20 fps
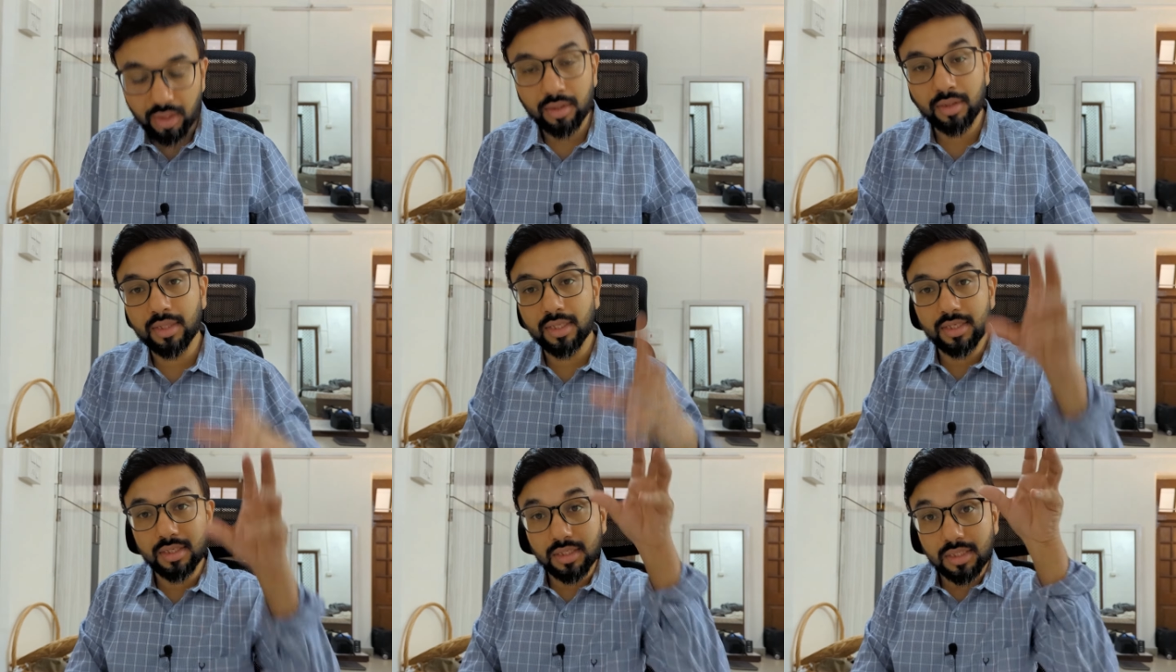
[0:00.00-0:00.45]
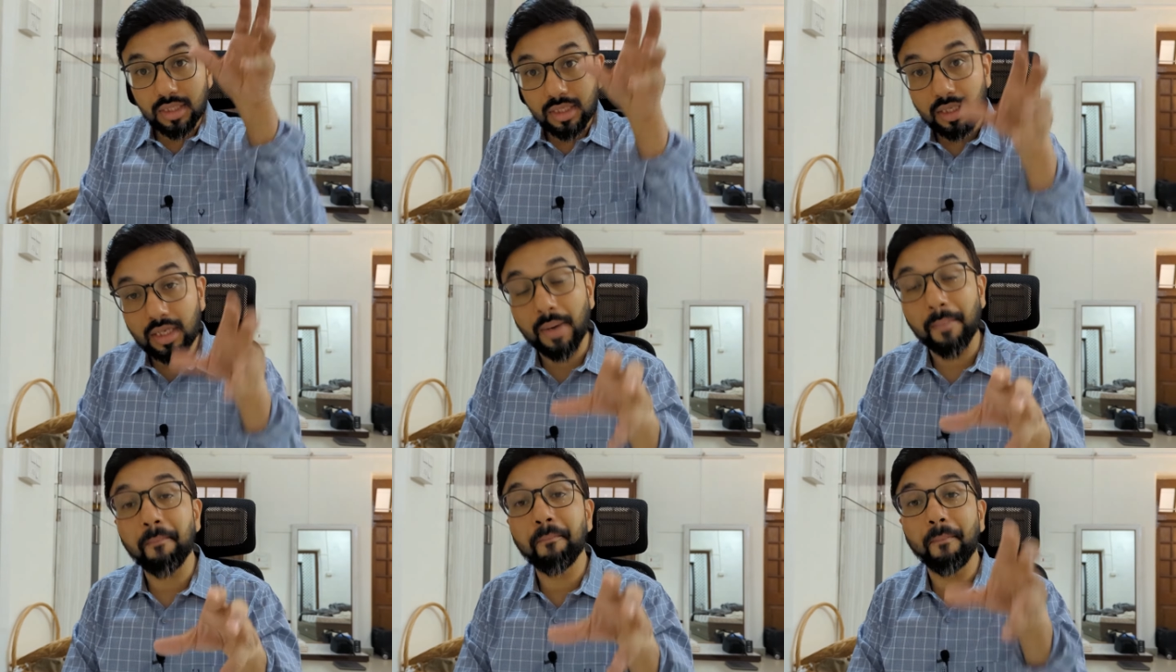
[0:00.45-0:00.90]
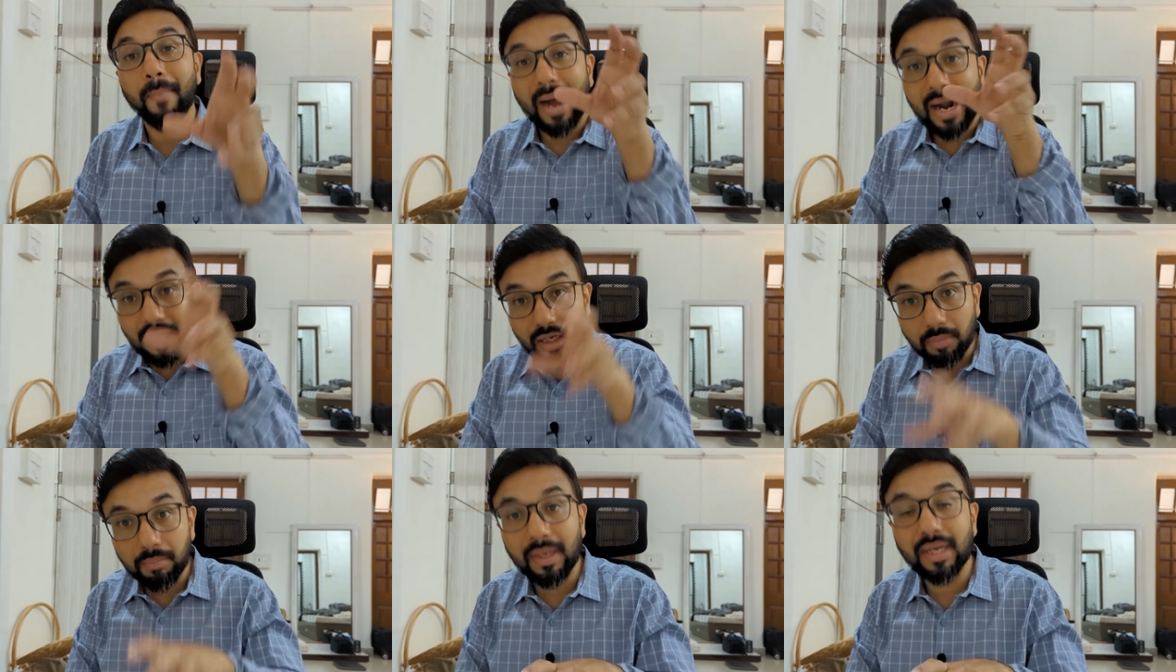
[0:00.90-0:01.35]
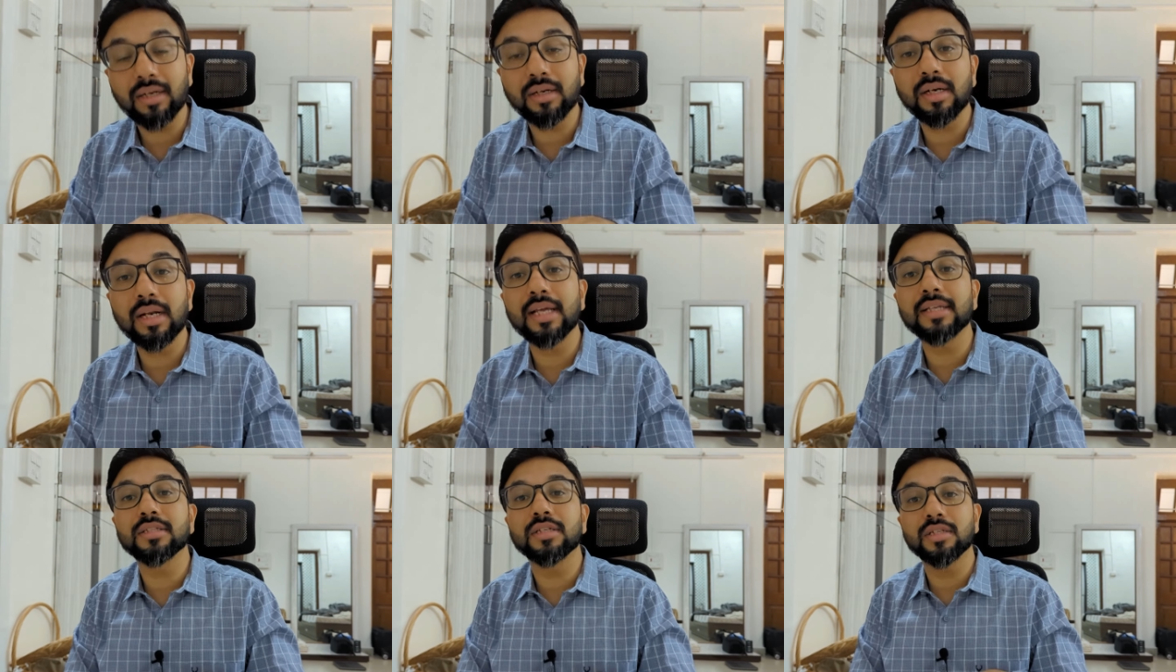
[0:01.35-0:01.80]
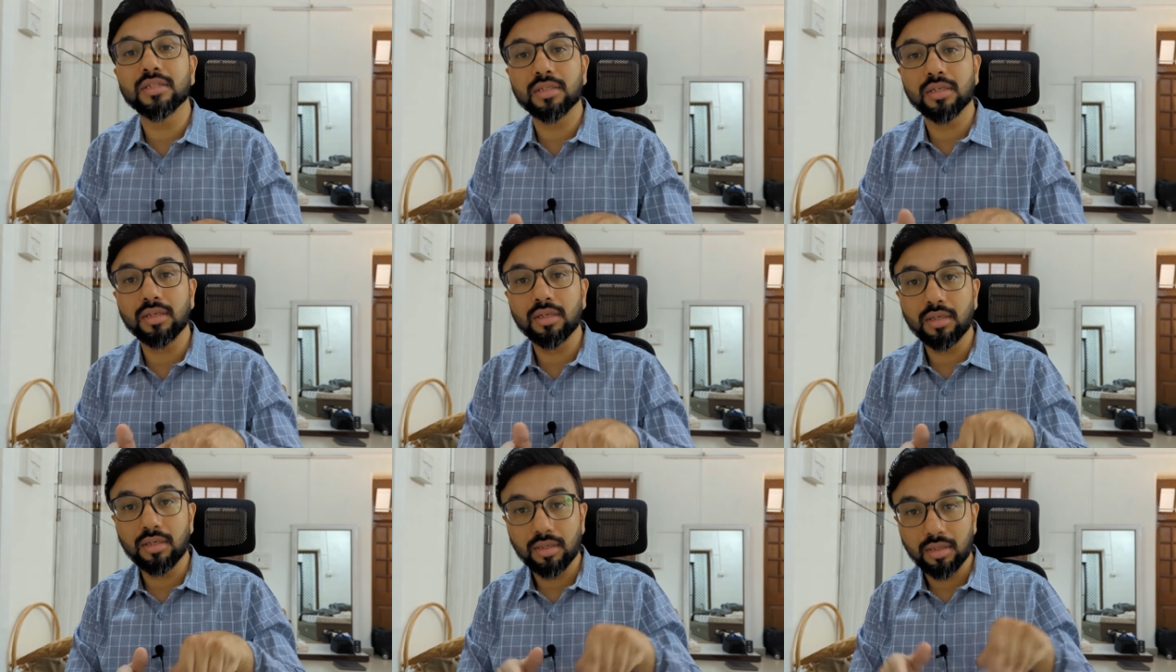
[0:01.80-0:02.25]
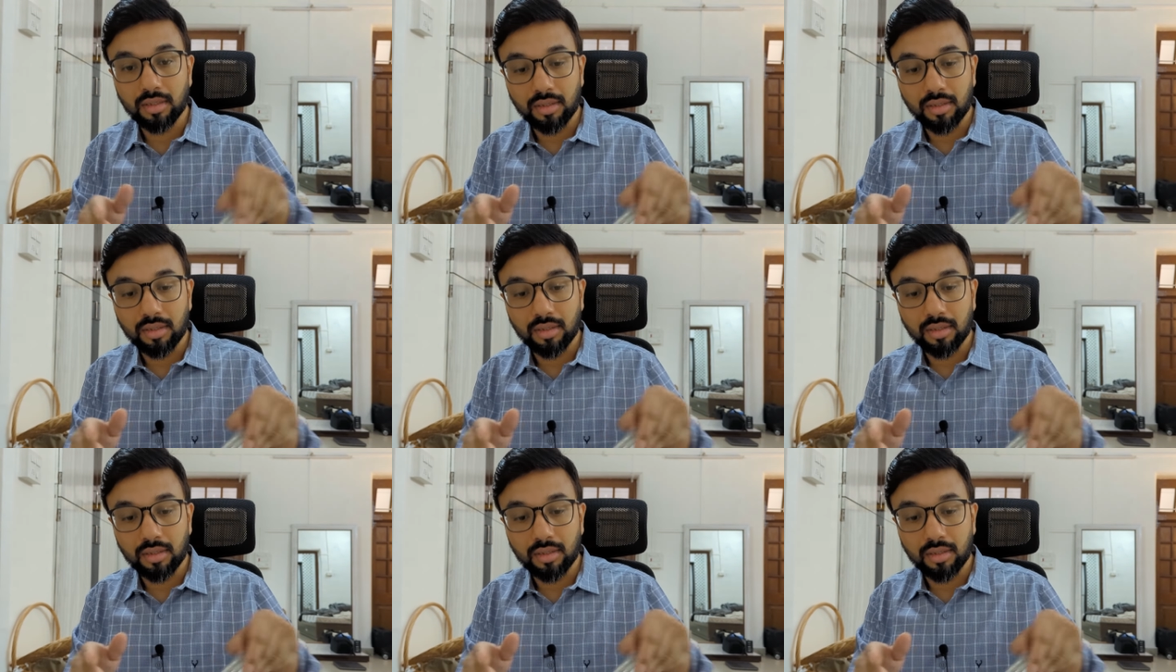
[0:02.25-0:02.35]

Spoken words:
this compartmentalization,